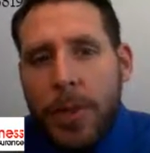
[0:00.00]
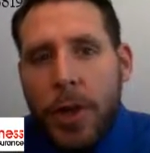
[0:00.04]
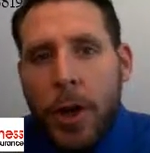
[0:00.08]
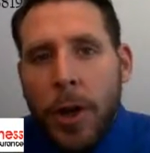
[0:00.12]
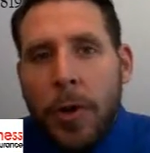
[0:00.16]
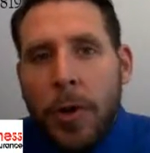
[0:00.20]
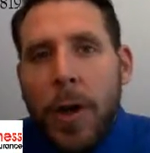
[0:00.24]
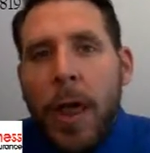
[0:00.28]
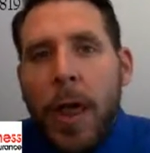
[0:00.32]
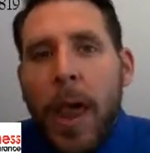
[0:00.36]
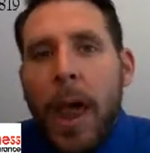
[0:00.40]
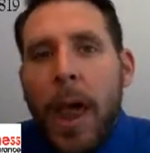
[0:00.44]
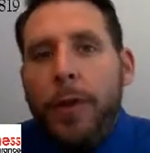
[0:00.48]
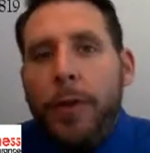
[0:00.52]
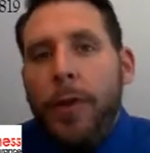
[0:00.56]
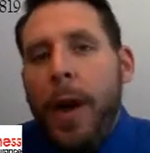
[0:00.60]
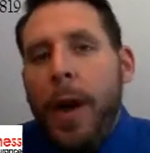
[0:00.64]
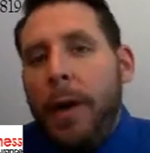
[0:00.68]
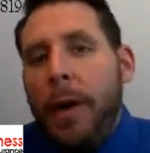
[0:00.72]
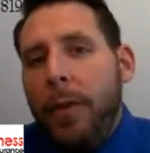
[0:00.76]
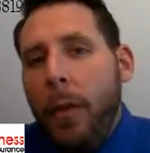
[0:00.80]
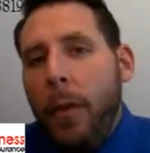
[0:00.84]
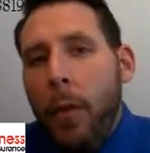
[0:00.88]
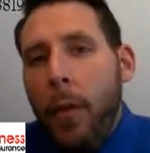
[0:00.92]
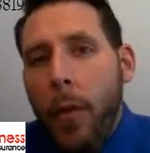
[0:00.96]
So if you
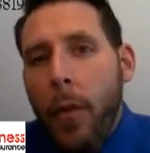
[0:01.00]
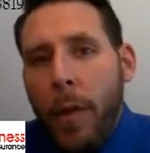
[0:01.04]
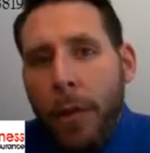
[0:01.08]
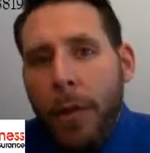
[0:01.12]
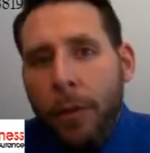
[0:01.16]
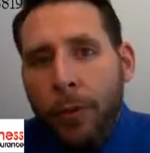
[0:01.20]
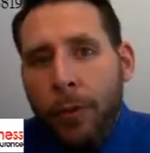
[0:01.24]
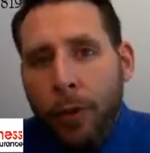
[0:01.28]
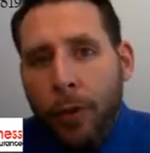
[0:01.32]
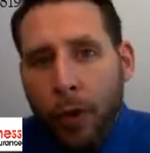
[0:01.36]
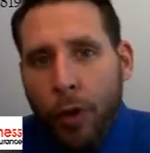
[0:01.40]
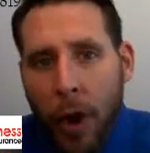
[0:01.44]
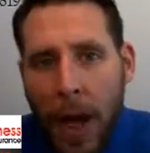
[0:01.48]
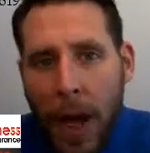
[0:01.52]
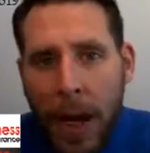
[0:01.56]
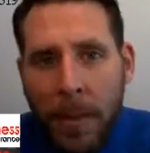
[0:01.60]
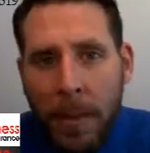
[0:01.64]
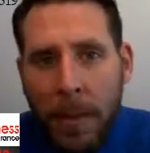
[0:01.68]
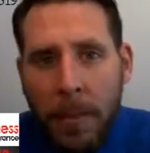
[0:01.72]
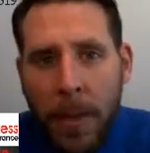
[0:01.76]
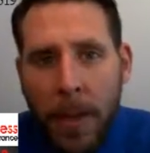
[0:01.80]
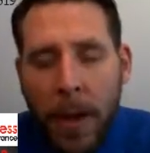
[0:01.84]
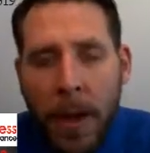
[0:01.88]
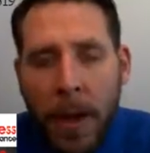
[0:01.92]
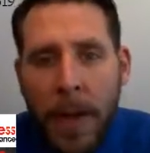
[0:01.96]
have a wood
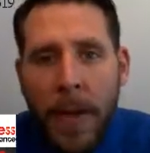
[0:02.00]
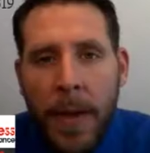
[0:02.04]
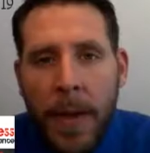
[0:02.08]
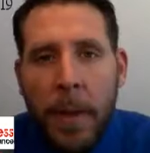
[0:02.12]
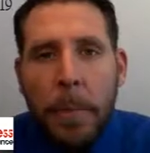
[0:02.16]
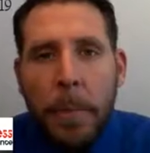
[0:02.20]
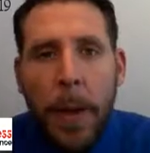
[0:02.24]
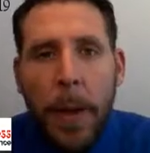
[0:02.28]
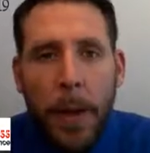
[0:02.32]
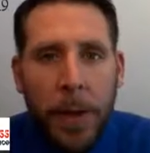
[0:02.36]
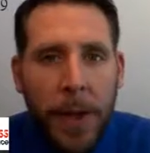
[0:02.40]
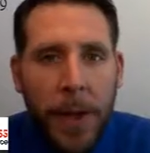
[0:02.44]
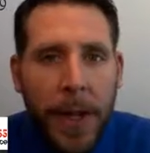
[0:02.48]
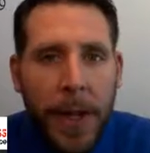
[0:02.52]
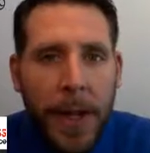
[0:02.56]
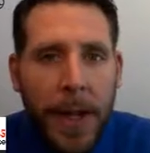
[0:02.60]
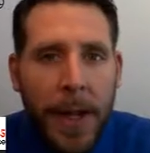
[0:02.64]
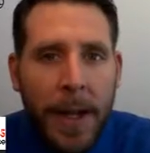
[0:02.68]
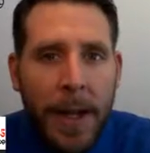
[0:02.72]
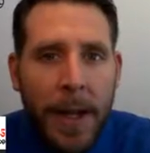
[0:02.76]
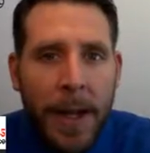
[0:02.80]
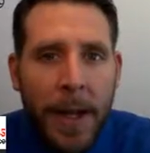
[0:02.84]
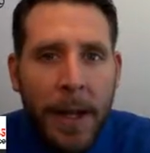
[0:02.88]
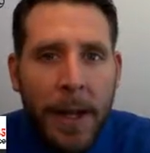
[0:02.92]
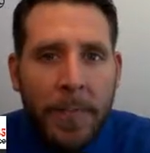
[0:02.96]
frame
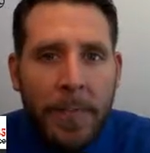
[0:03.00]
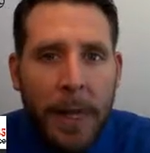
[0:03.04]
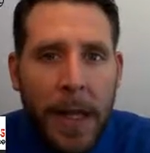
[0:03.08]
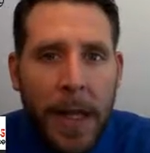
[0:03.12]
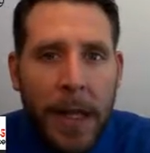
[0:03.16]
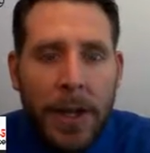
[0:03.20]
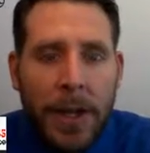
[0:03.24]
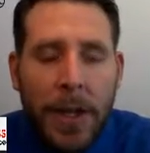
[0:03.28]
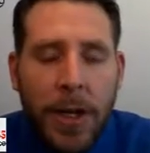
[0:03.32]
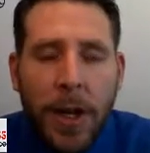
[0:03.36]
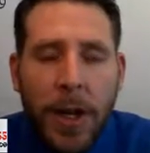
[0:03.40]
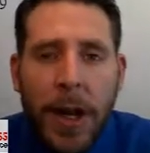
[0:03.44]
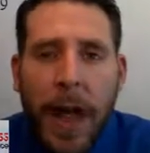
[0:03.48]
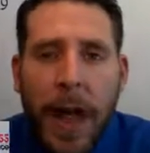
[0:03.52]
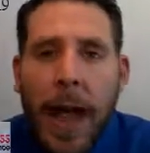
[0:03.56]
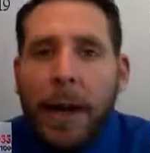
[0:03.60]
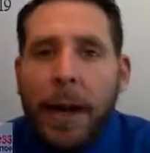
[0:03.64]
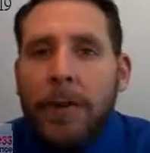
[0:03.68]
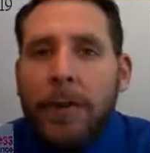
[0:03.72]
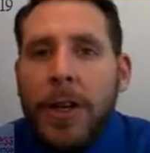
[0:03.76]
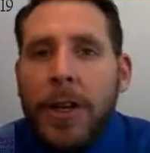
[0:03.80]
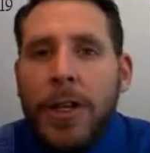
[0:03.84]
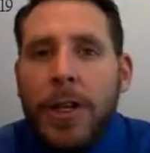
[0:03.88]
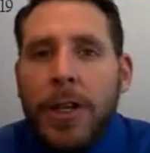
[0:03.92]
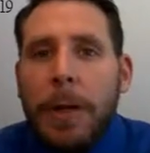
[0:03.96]
building, it's going to
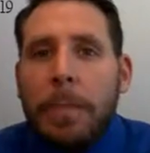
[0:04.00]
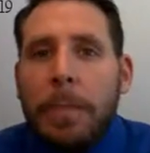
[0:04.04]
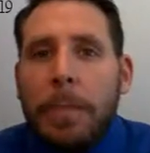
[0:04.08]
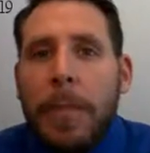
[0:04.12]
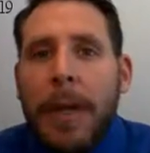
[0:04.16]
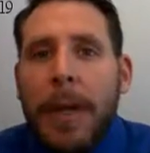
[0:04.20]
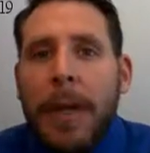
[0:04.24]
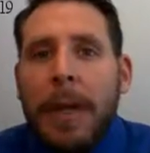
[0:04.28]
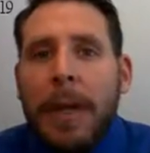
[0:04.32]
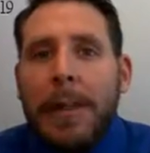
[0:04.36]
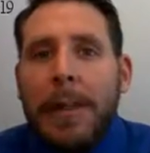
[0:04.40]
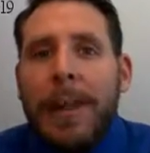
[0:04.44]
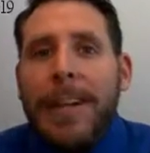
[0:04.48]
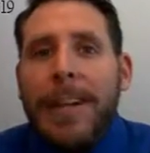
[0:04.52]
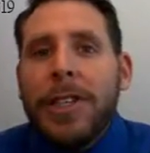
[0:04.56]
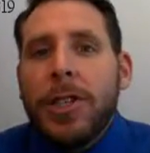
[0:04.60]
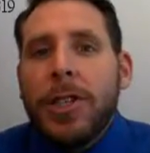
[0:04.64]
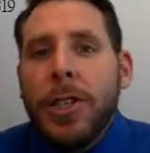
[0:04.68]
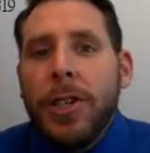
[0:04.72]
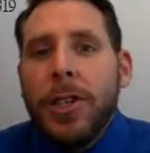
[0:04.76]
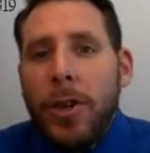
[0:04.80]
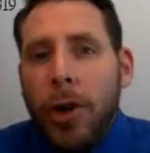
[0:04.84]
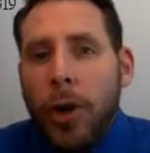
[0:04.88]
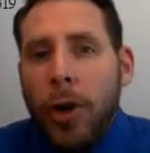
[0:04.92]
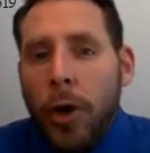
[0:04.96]
obviously be
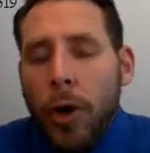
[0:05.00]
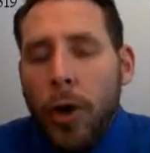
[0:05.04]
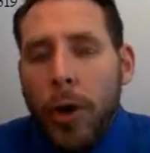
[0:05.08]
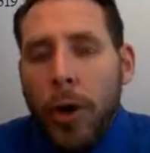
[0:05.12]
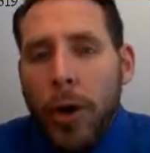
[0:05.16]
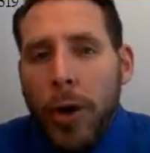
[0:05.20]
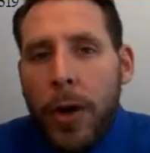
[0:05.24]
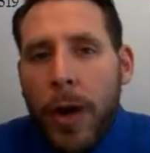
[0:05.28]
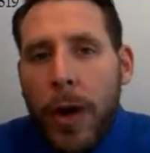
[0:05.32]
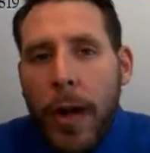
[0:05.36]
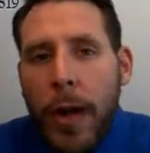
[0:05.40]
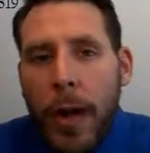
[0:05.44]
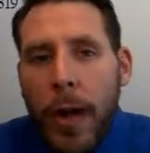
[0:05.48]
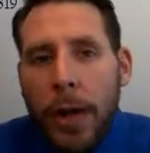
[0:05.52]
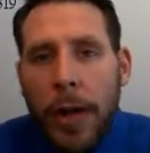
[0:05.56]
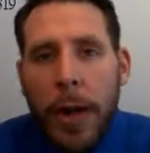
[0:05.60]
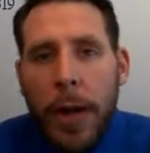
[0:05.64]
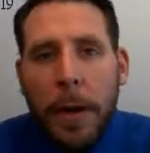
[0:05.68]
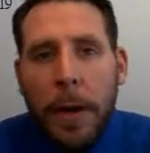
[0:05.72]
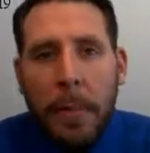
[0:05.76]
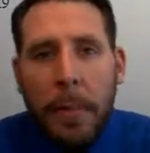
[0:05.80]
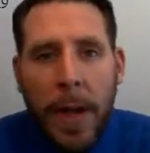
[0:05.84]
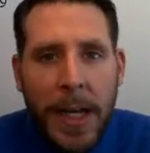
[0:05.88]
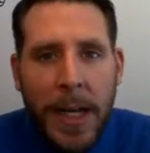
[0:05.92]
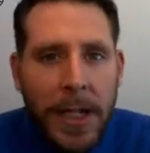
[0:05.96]
less secure
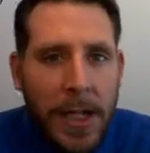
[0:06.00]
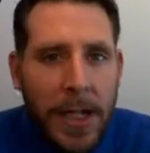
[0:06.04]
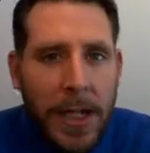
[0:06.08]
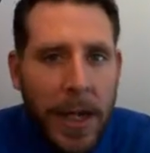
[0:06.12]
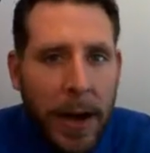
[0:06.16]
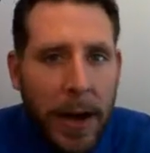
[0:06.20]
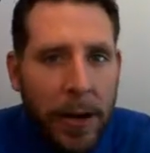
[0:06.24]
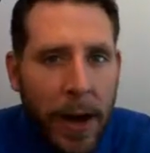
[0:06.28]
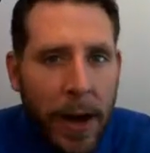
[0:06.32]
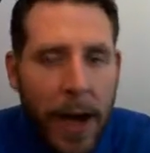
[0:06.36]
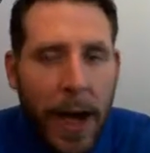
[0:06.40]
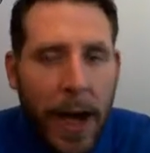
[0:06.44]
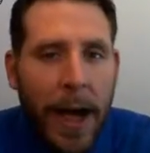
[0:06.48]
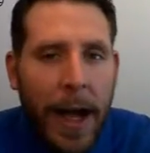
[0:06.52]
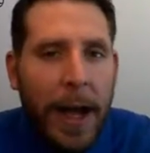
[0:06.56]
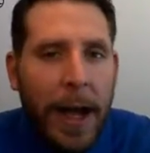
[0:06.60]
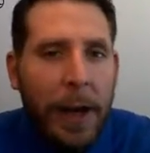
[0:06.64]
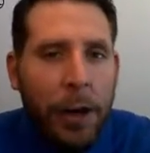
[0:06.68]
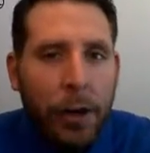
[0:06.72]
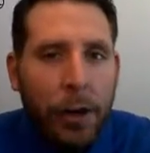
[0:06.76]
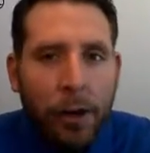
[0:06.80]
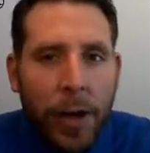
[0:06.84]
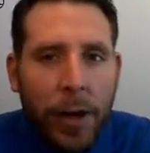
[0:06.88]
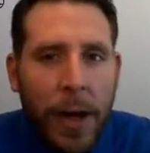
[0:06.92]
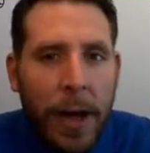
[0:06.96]
than a masonry,
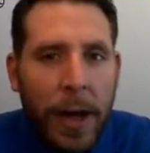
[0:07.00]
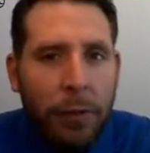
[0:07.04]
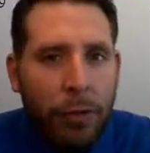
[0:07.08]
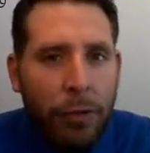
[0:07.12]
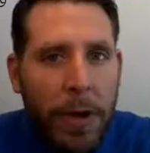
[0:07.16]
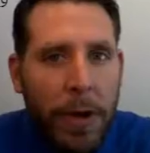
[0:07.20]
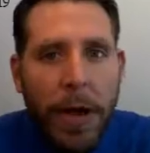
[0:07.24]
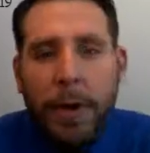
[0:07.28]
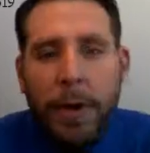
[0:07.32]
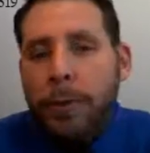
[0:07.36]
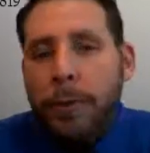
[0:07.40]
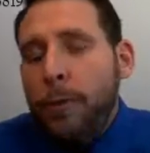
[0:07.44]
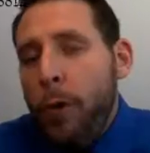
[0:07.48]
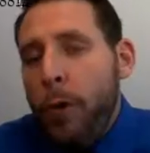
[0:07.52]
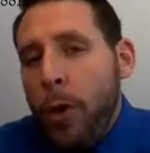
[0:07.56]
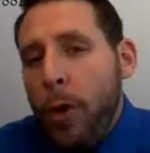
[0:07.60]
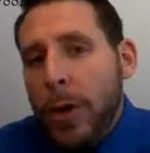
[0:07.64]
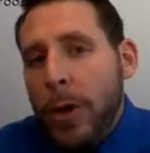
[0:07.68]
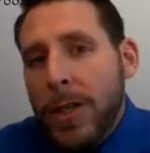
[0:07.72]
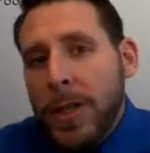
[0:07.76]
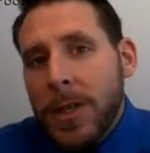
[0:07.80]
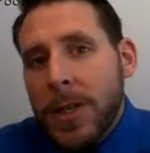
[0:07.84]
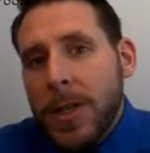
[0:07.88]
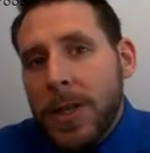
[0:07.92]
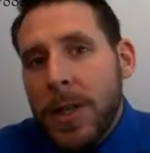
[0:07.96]
concrete,
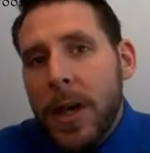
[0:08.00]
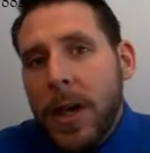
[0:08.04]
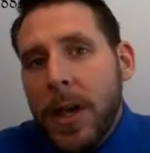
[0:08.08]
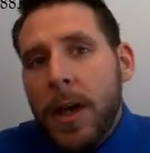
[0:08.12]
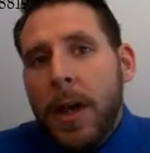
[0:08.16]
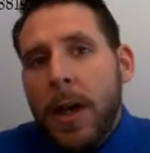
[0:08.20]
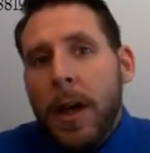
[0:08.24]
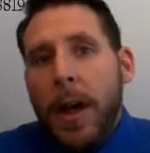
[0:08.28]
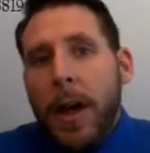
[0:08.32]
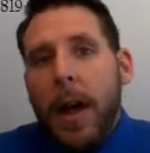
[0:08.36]
reinforced